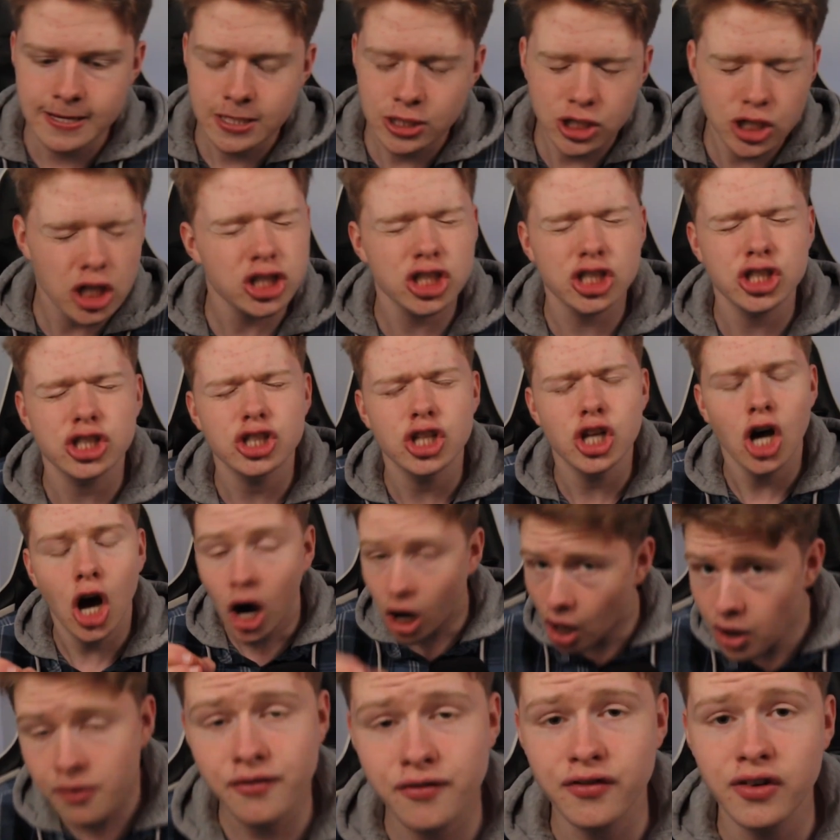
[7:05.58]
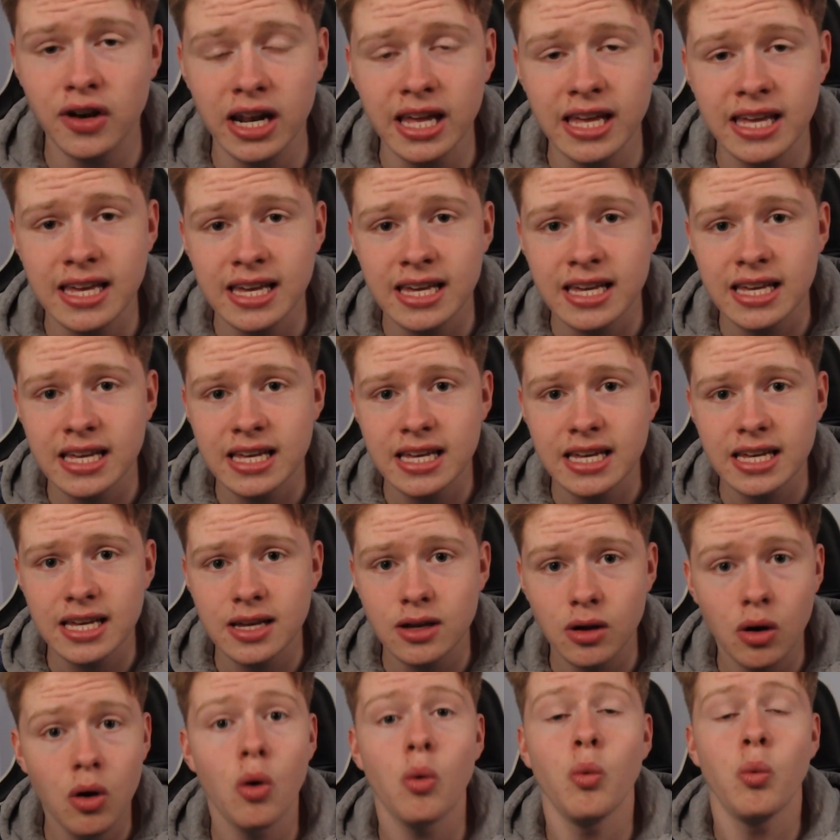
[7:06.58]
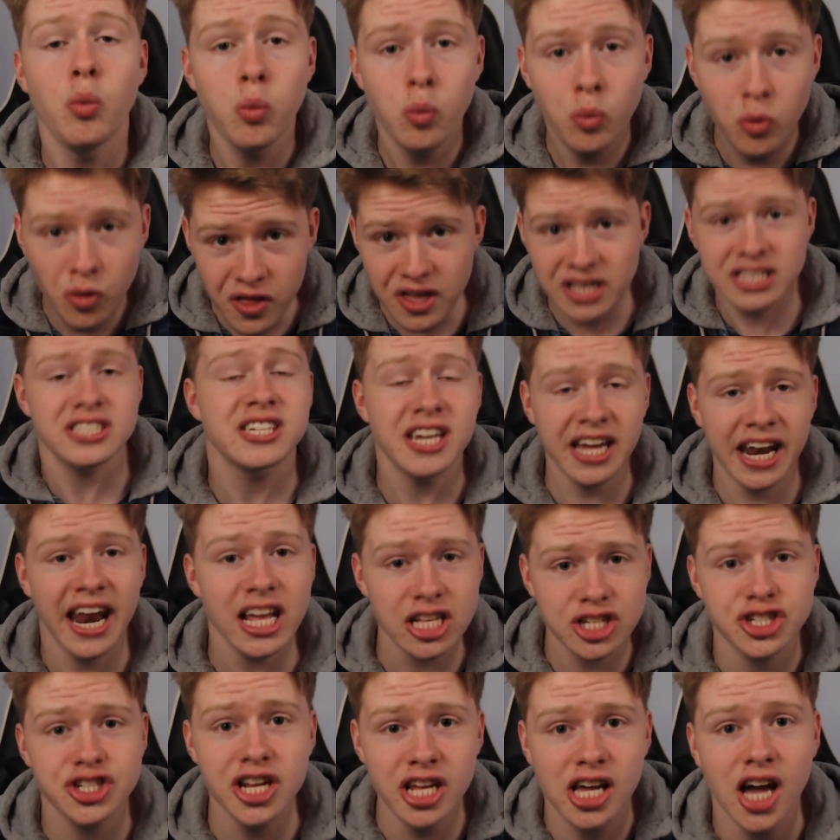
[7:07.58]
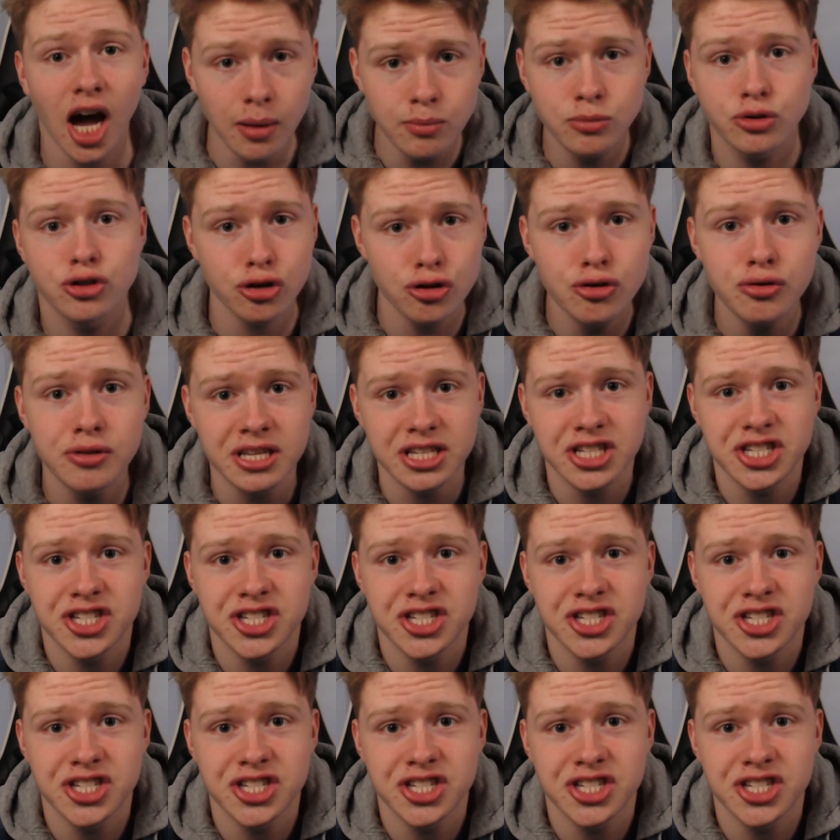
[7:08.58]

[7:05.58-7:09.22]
just hopefully, this can actually come true this